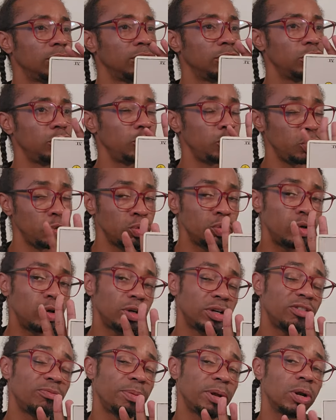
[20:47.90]
you
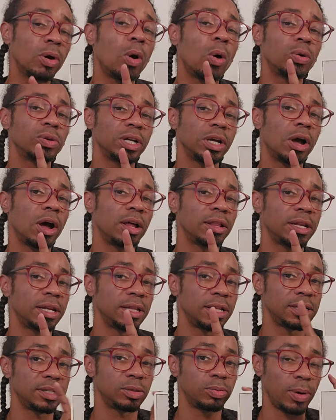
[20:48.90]
could have been holding on
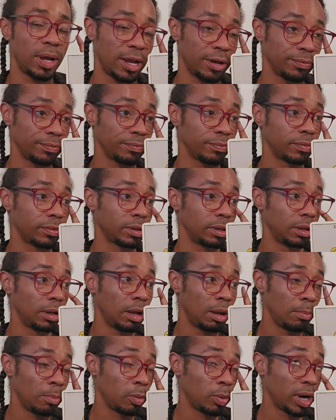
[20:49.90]
in this way.
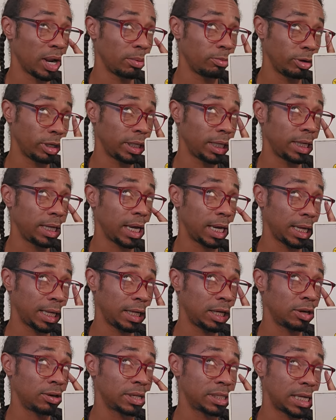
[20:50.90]
But what I'm really getting
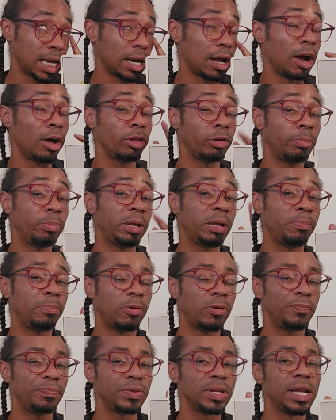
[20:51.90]
here is that other
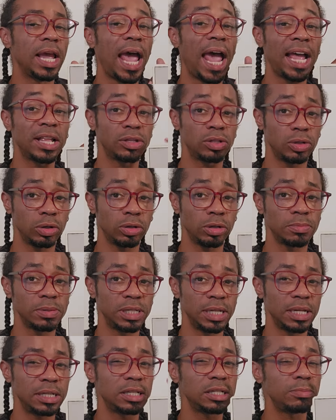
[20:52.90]
people and
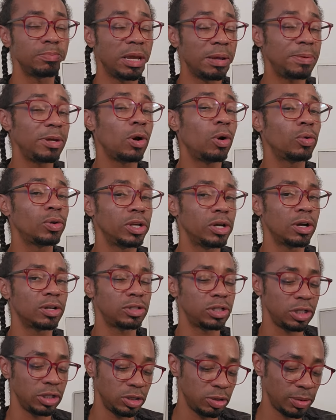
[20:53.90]
circumstances may be holding on
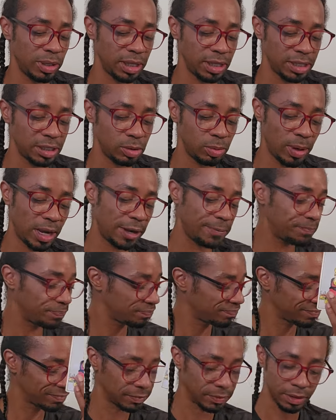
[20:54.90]
to you in this way.
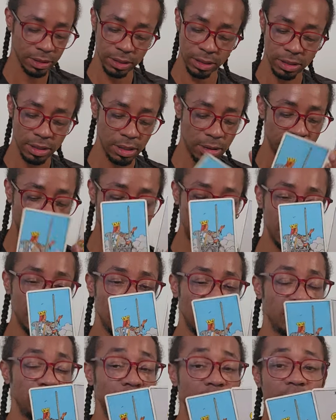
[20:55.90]
But then
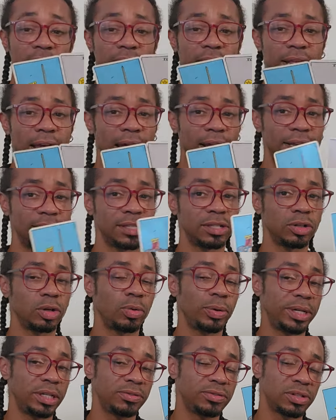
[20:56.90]
underneath that is the
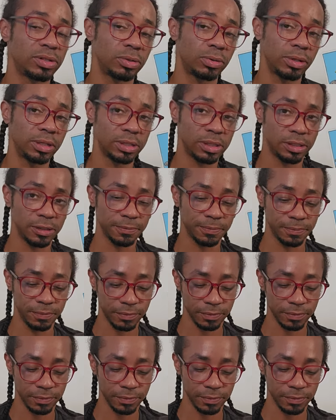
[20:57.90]
Queen of Swords.